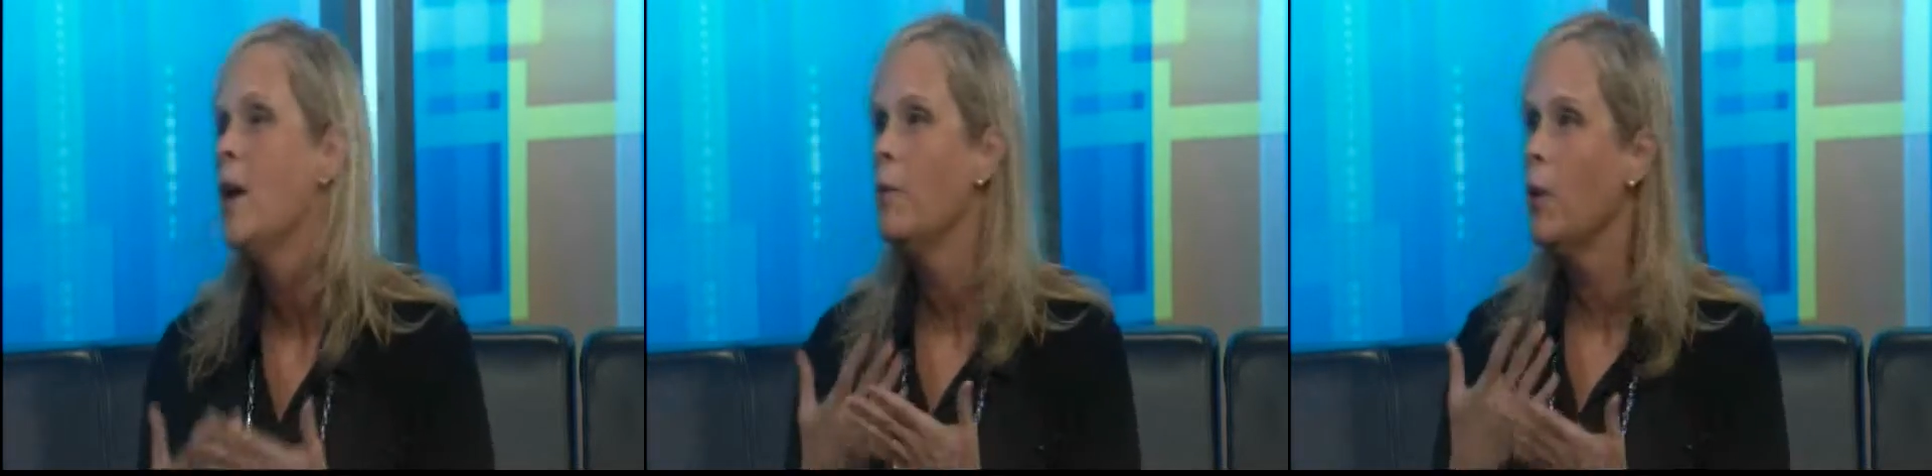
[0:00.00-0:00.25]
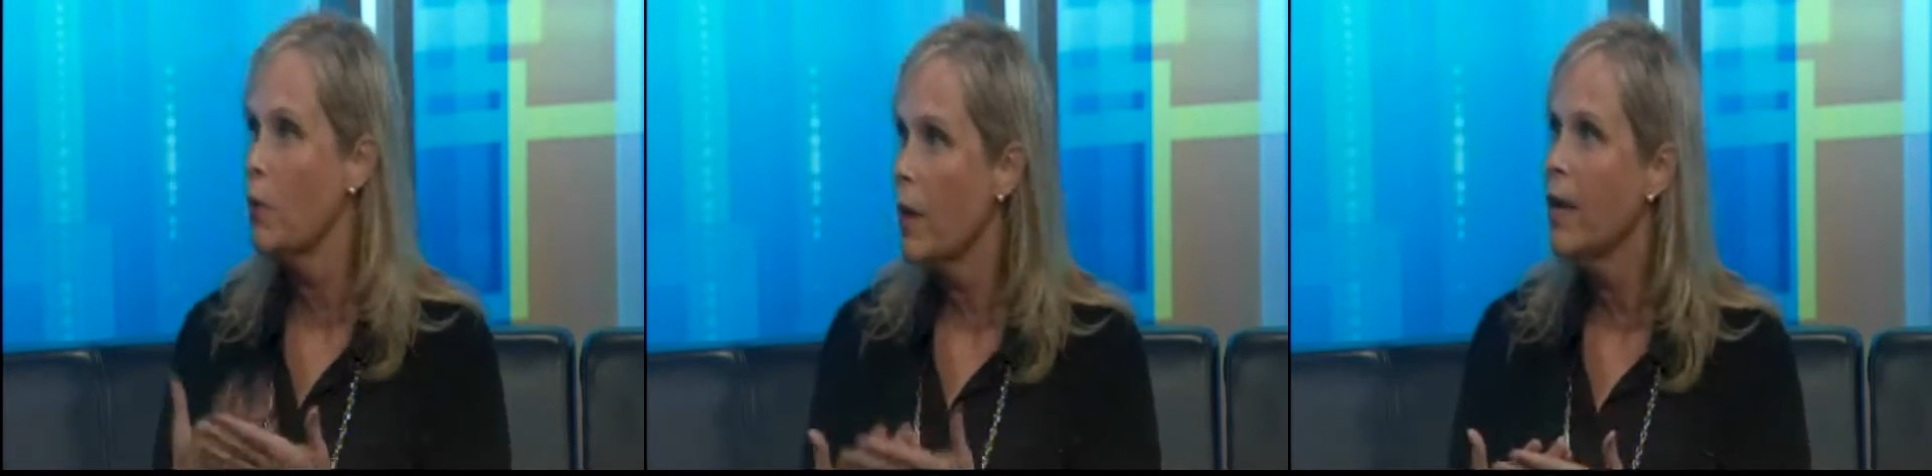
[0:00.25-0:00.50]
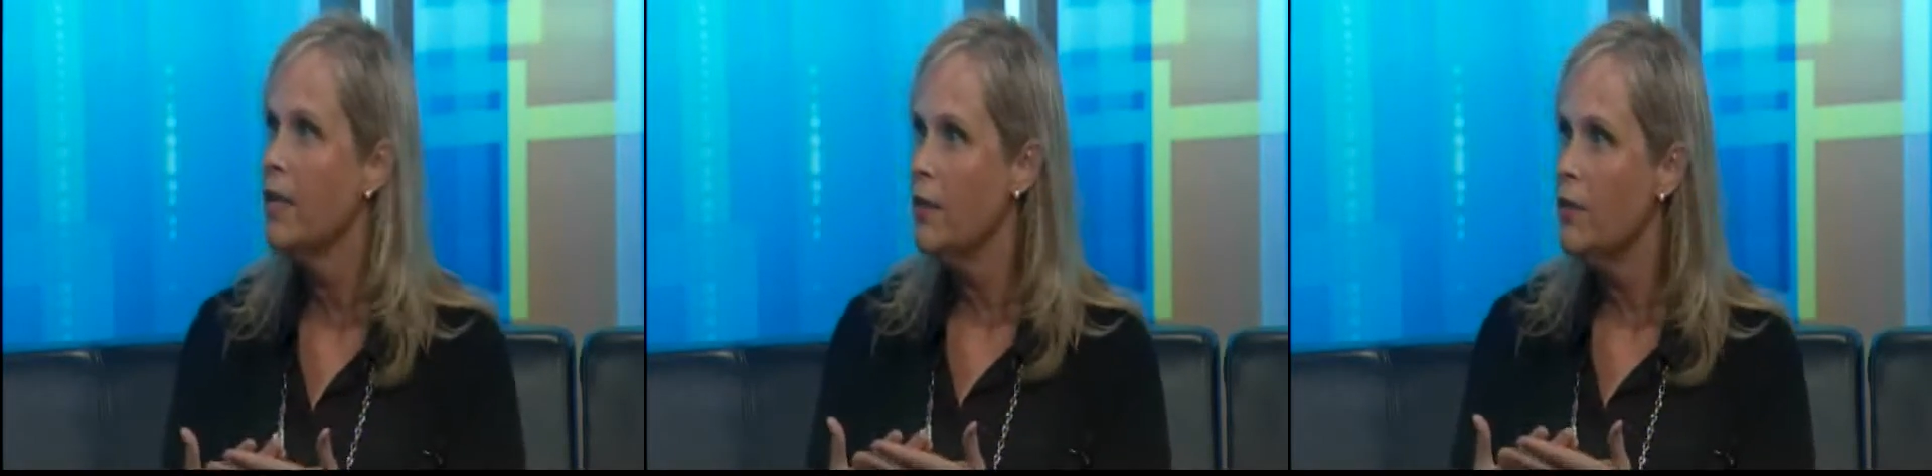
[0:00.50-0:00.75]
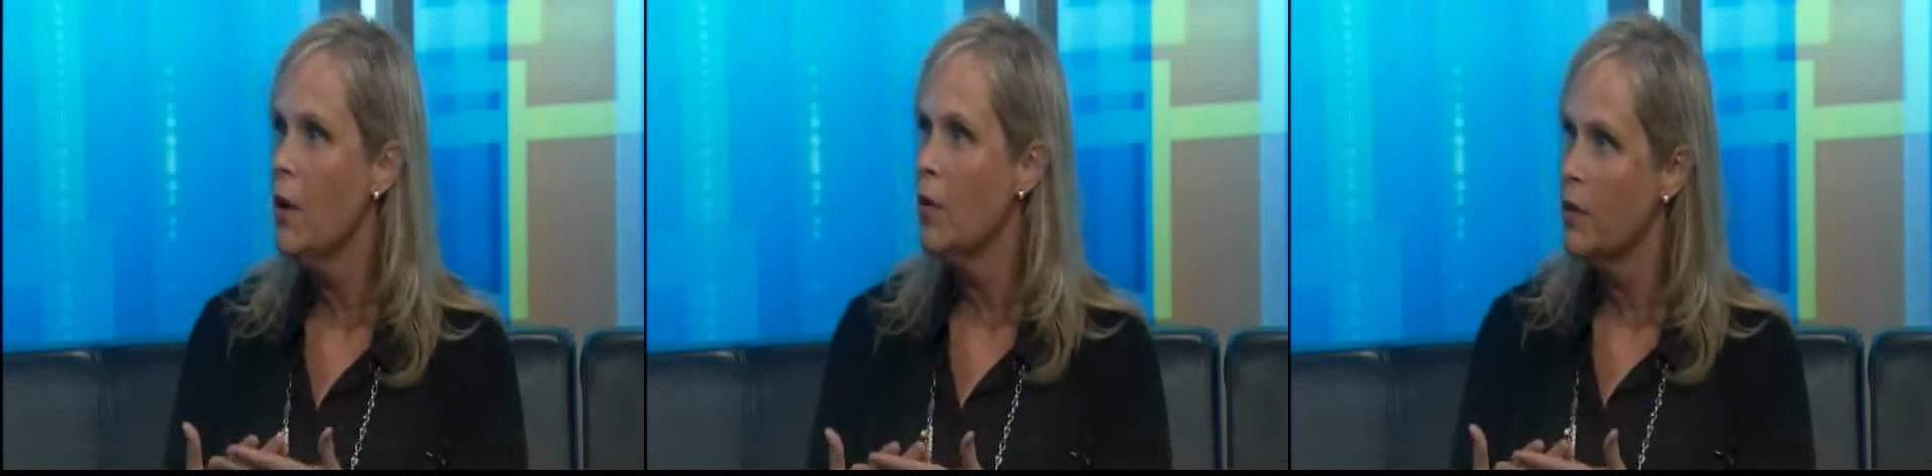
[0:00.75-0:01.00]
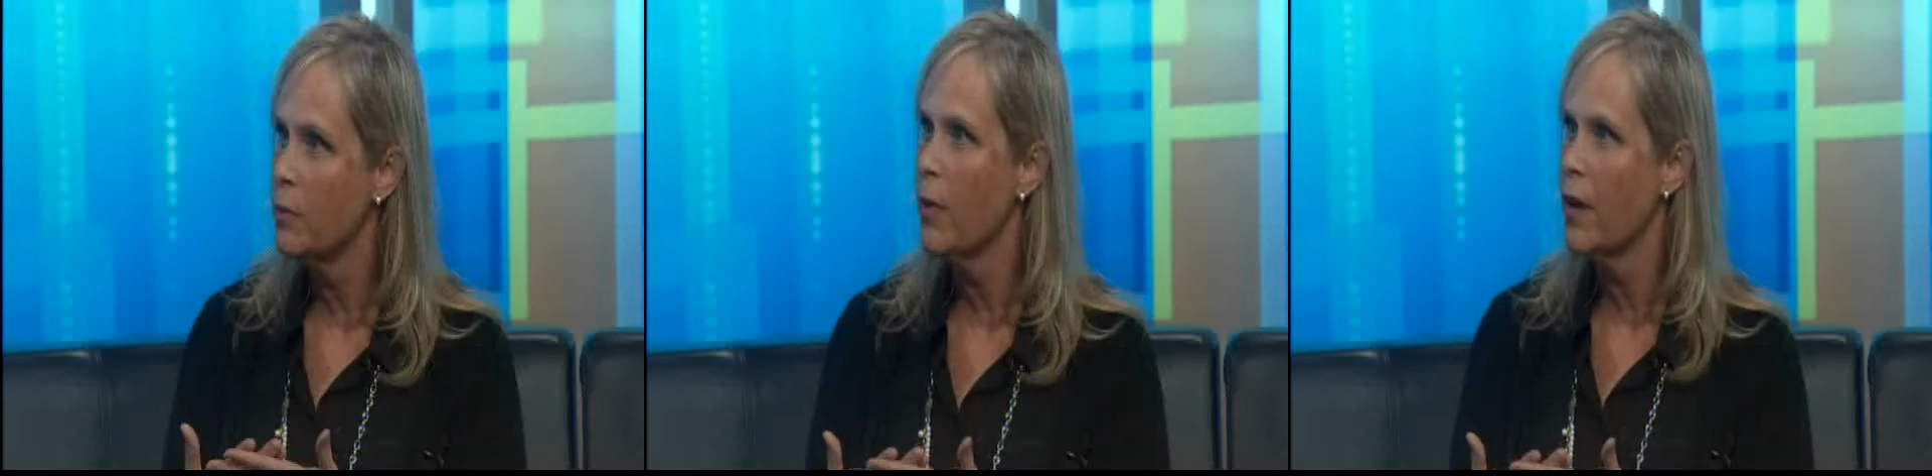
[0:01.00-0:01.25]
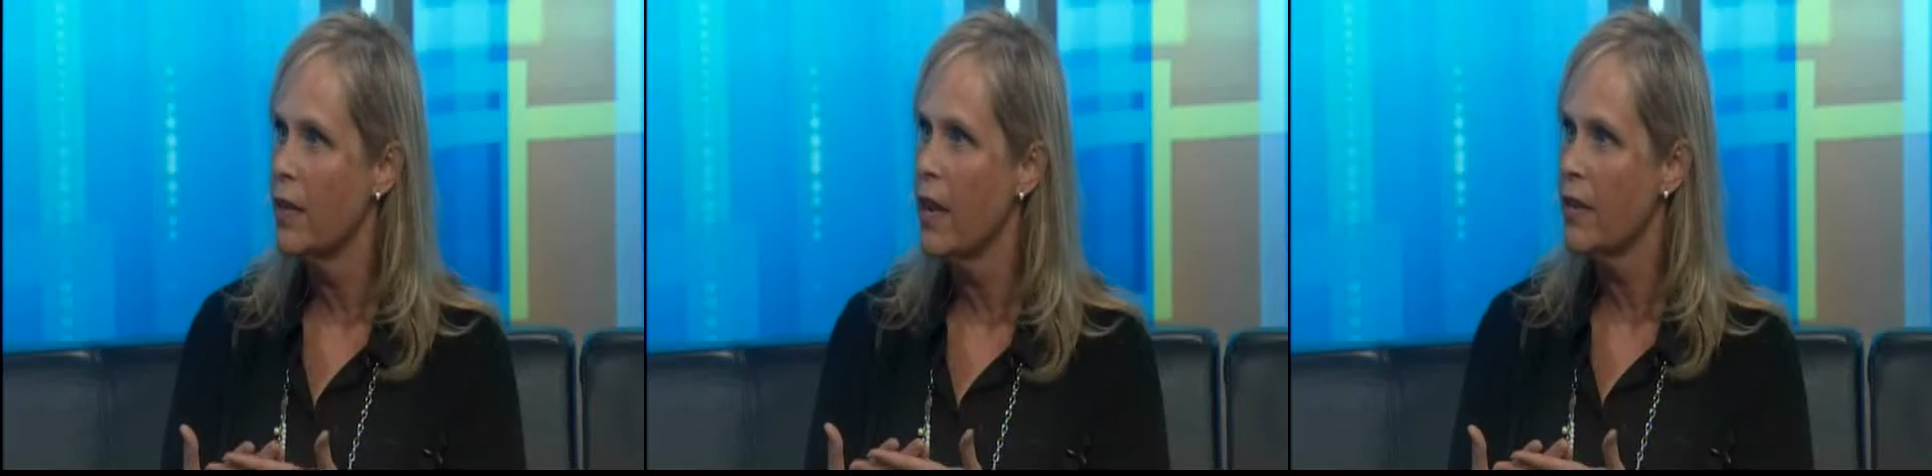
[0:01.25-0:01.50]
But what I do know is
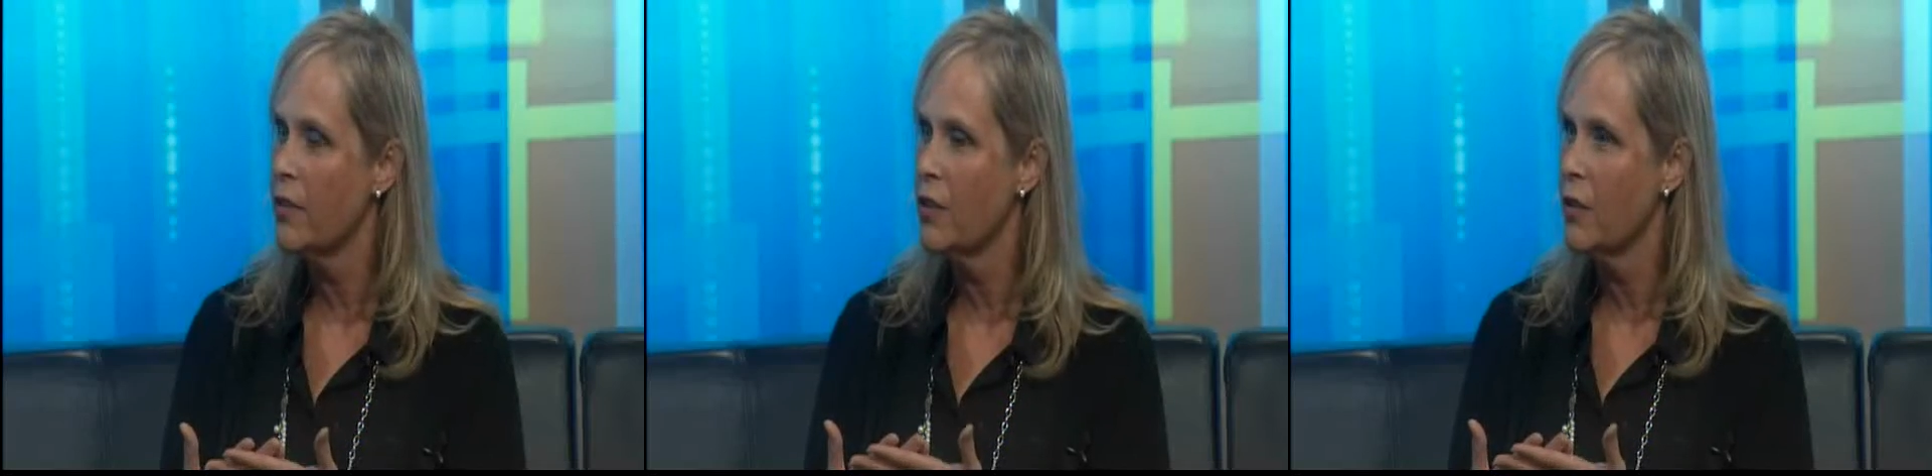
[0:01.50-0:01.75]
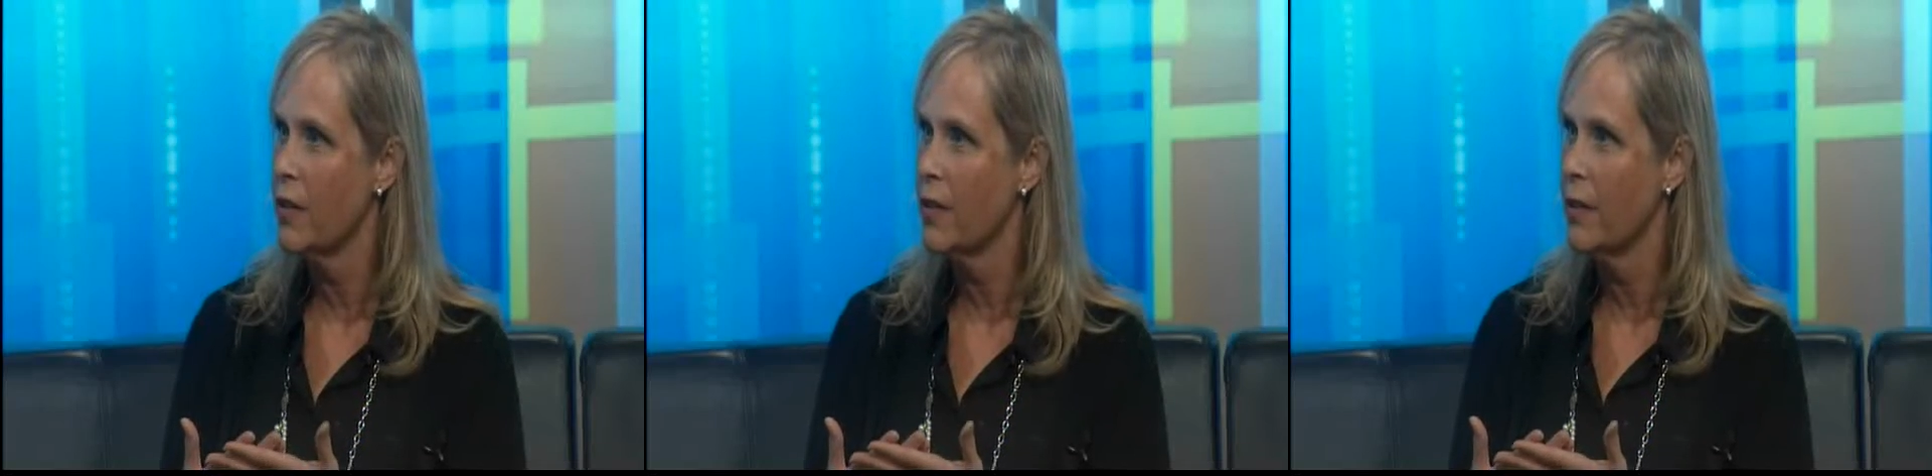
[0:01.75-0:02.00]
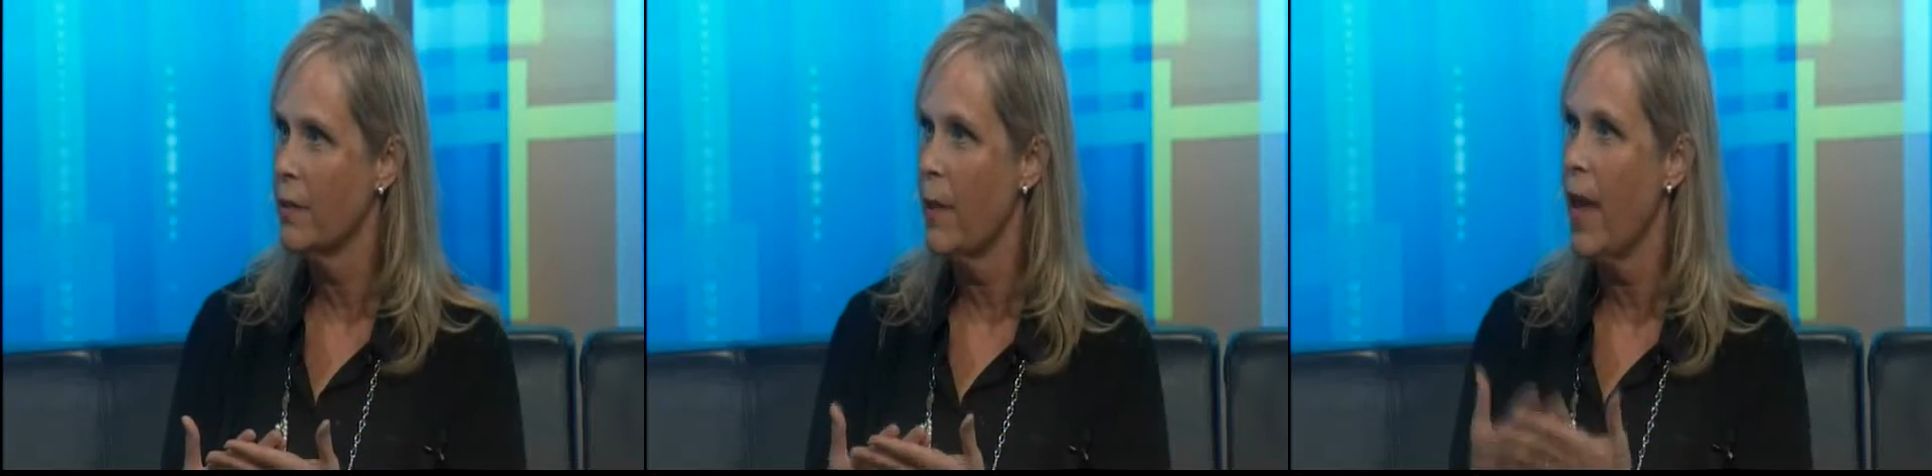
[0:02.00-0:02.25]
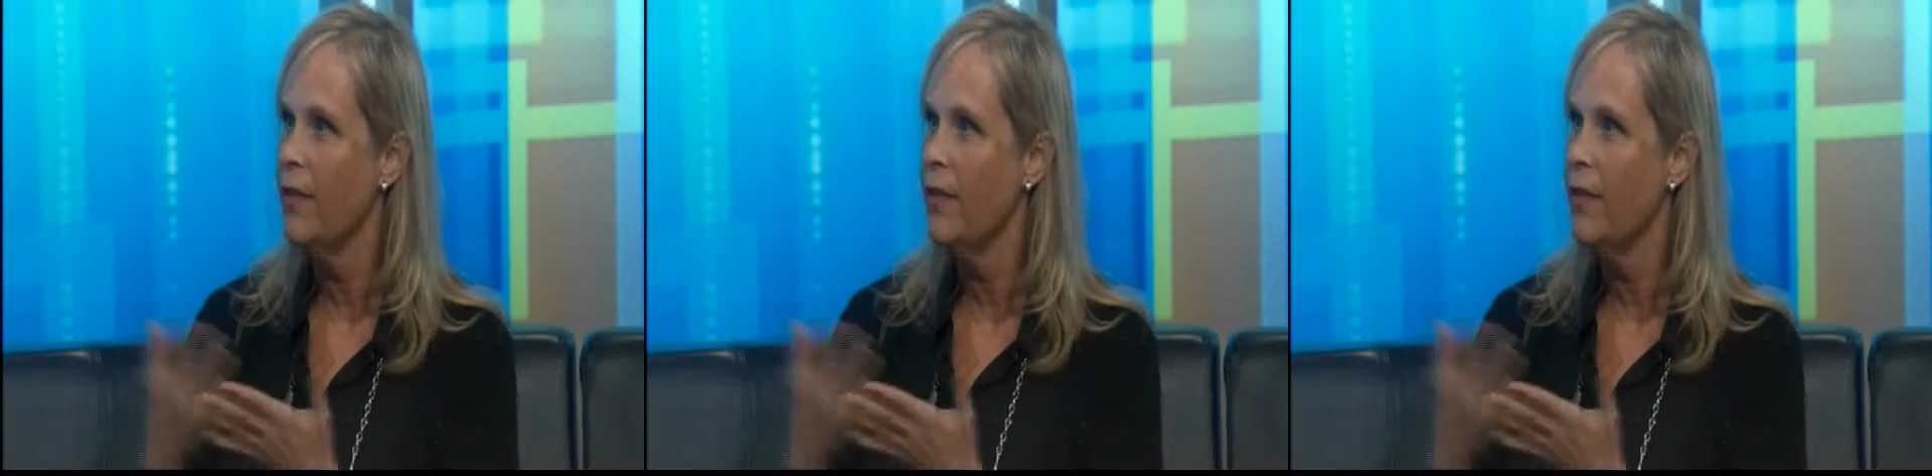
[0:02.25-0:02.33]
broadcast journalism.